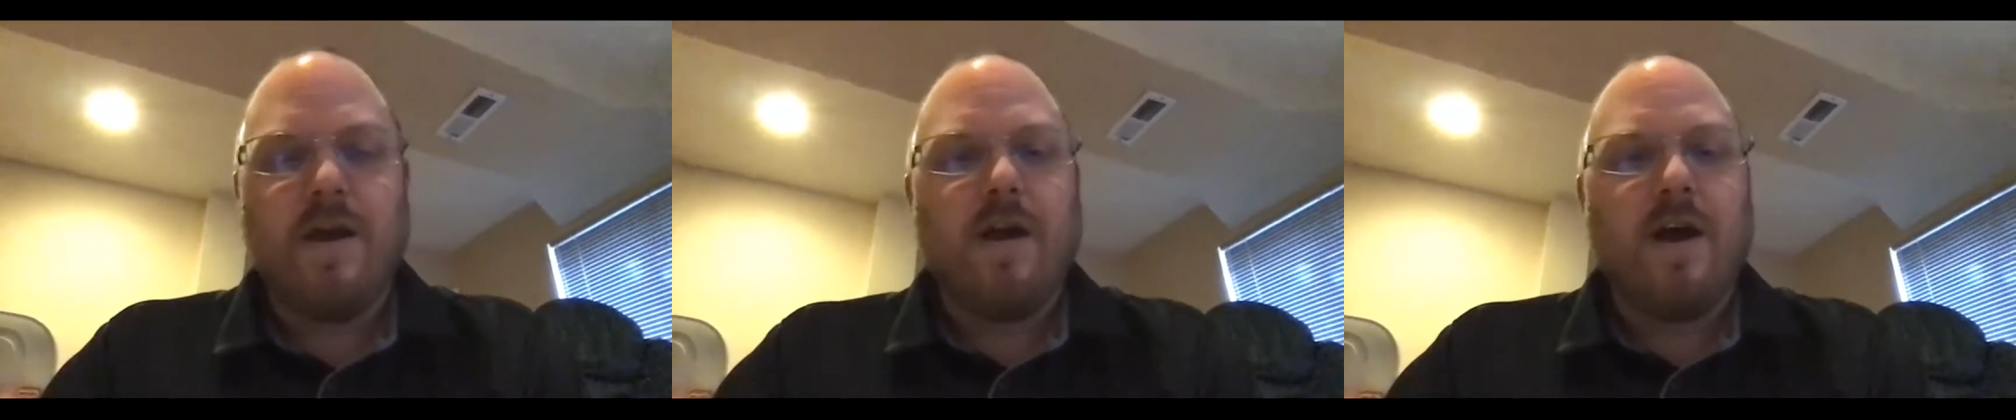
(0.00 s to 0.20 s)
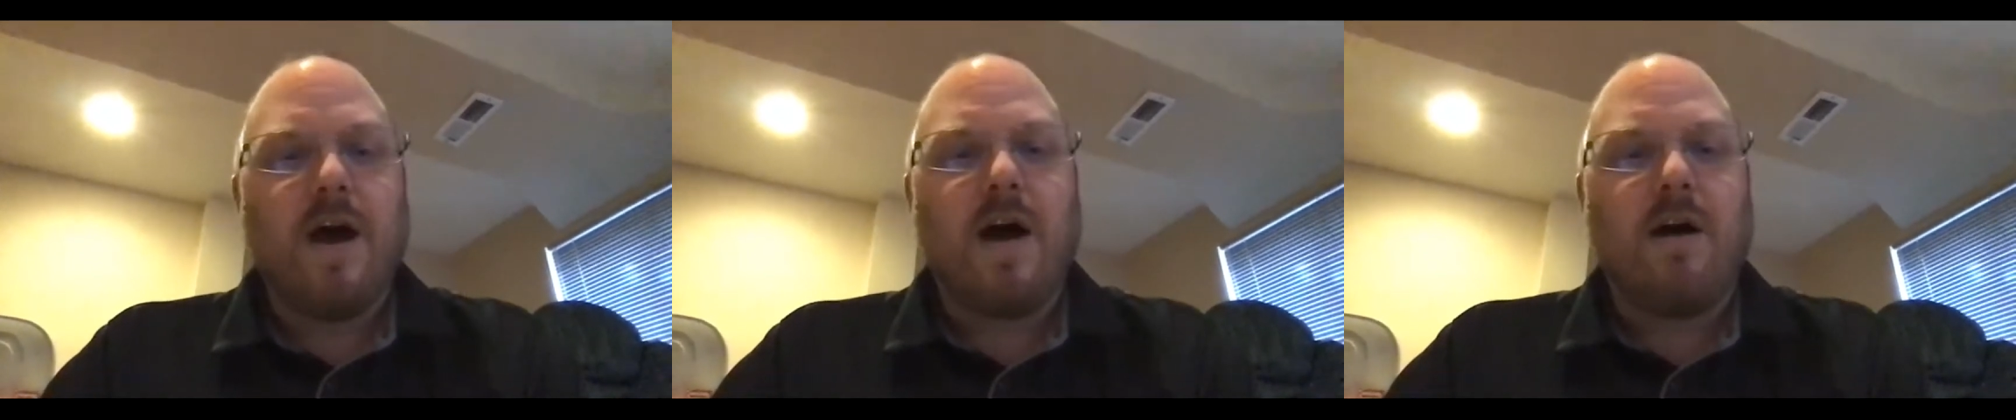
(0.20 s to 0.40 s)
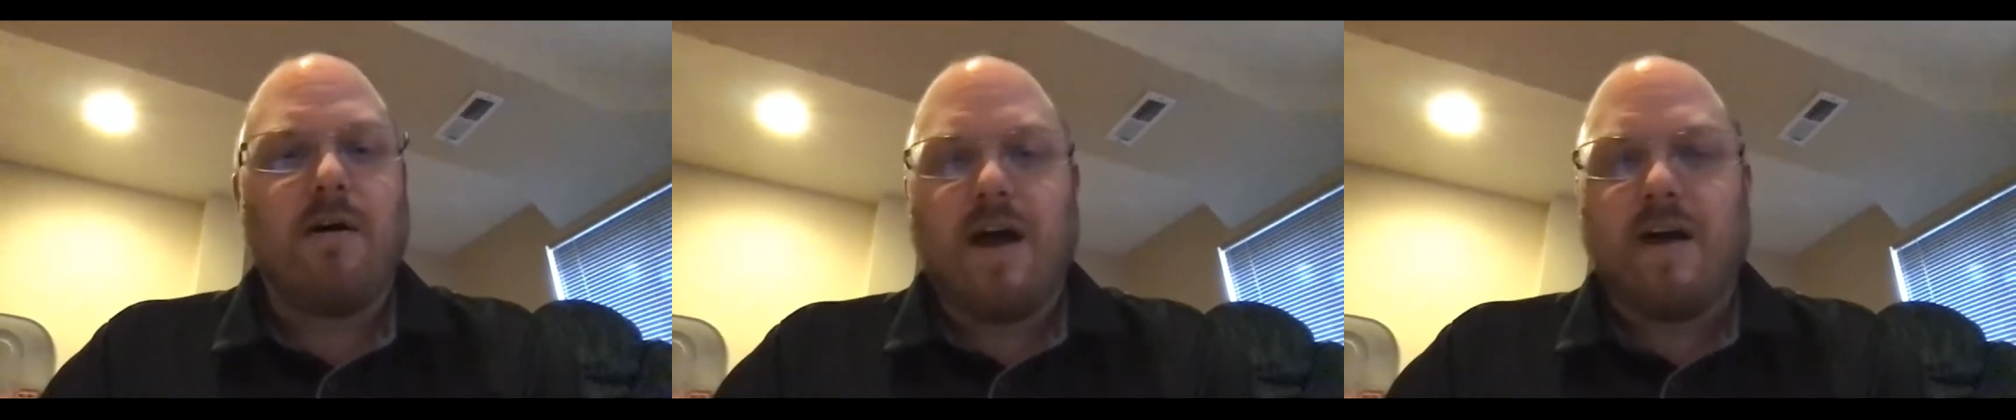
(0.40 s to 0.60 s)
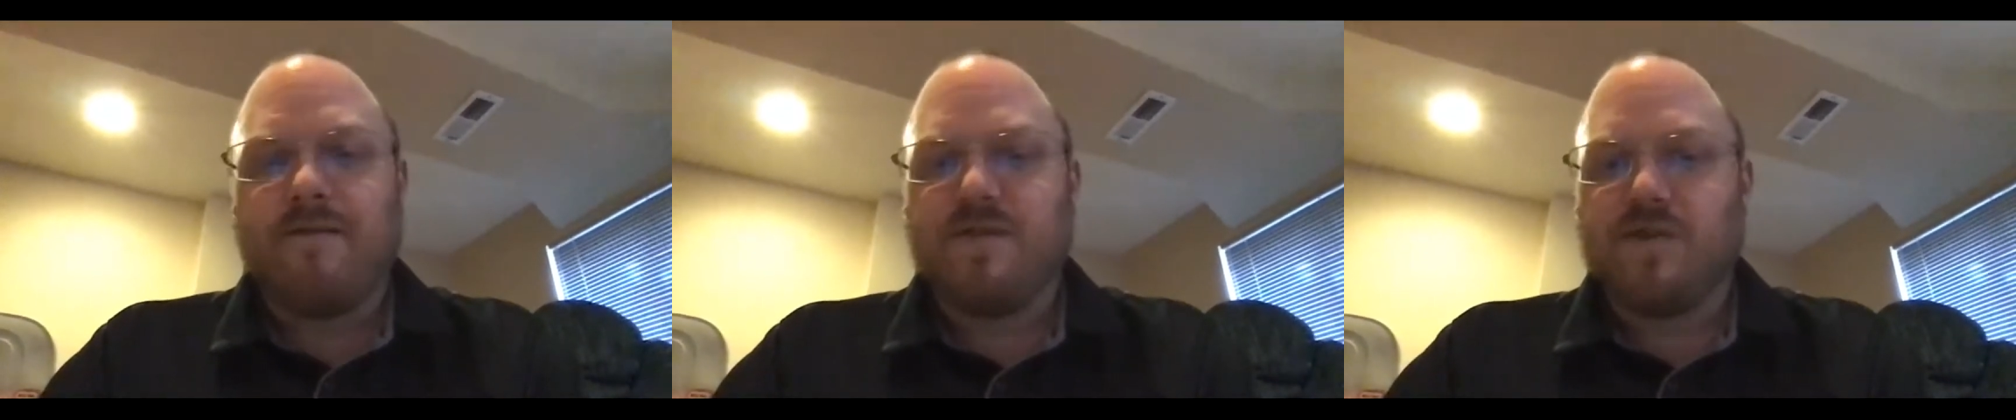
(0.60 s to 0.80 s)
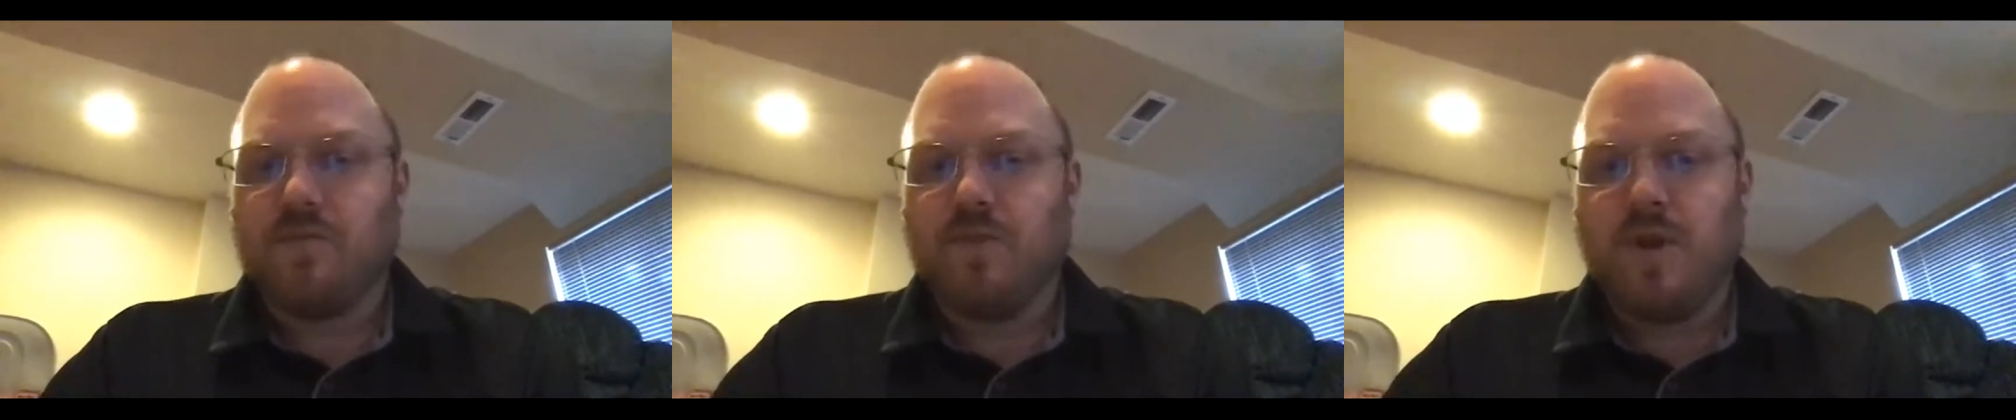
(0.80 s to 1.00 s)
I'll have
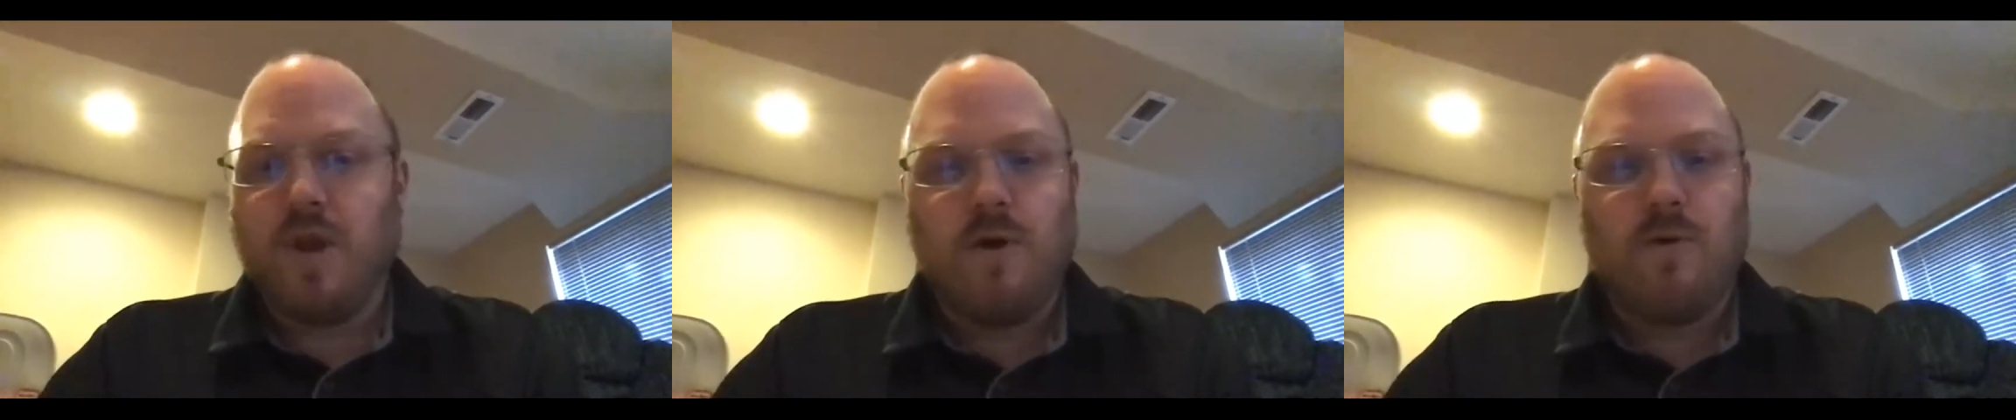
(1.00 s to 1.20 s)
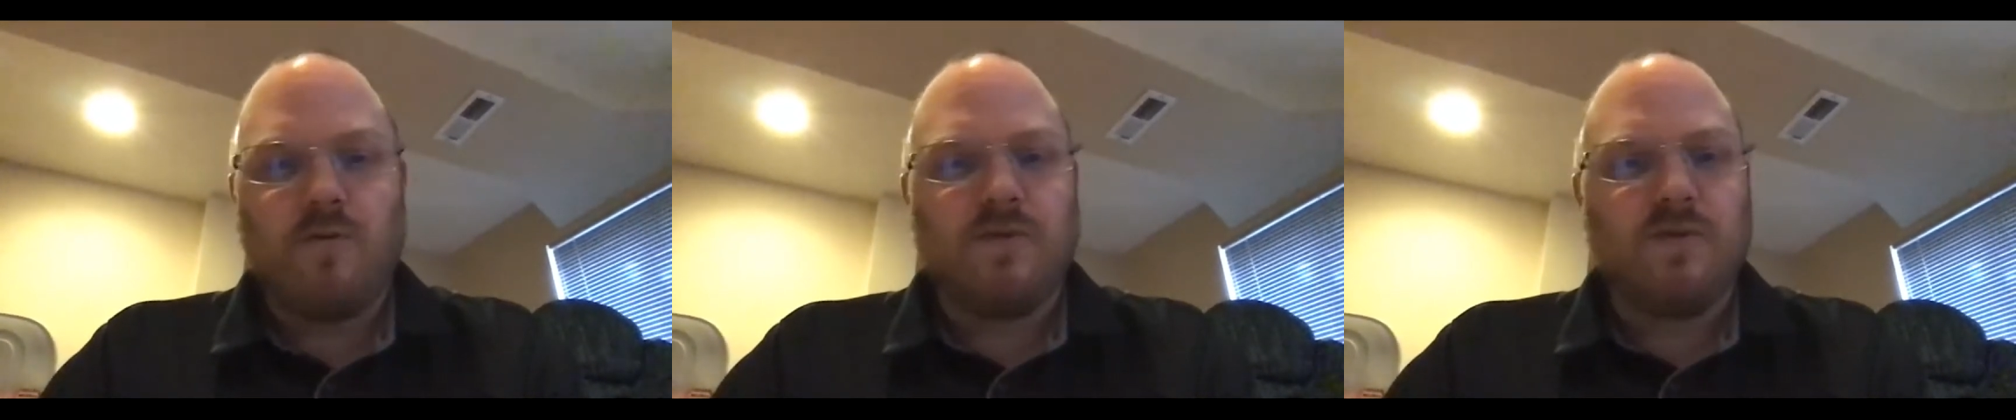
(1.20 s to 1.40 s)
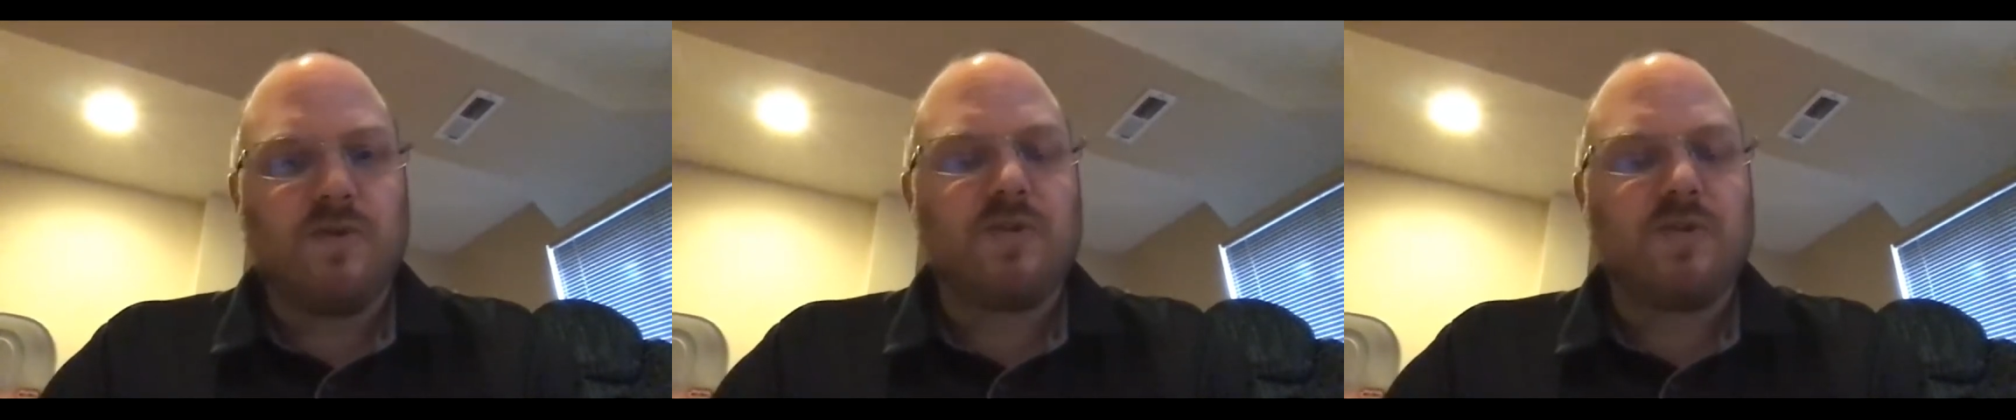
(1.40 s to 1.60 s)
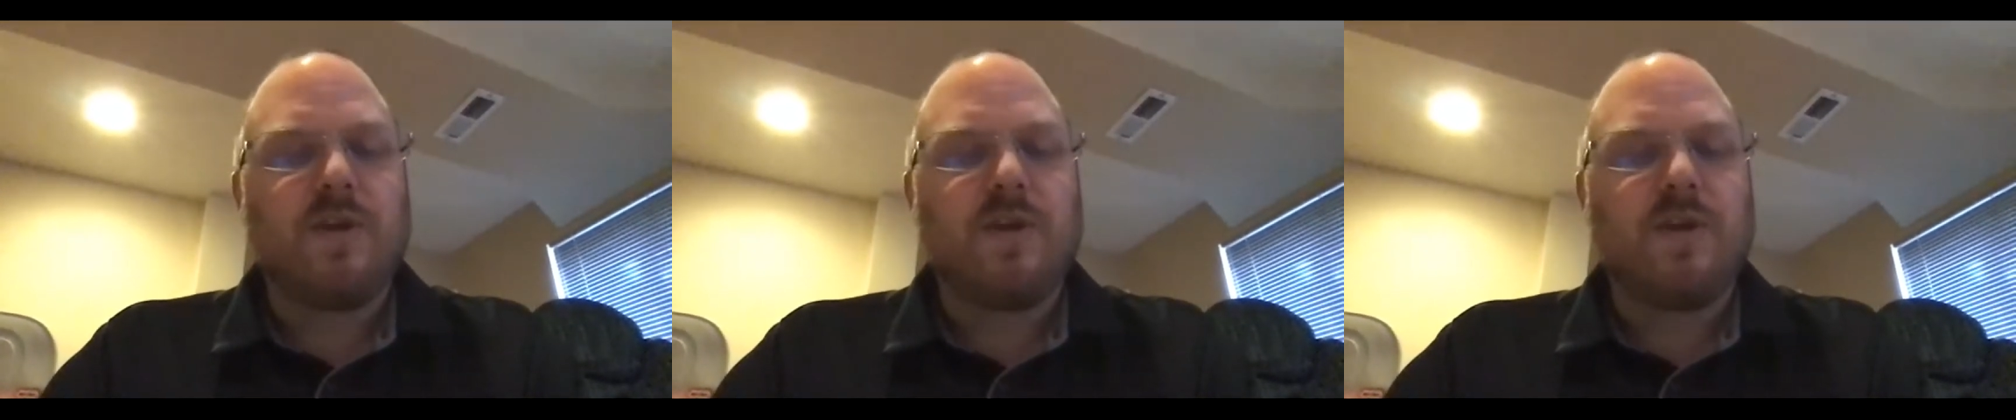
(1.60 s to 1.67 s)
some notes.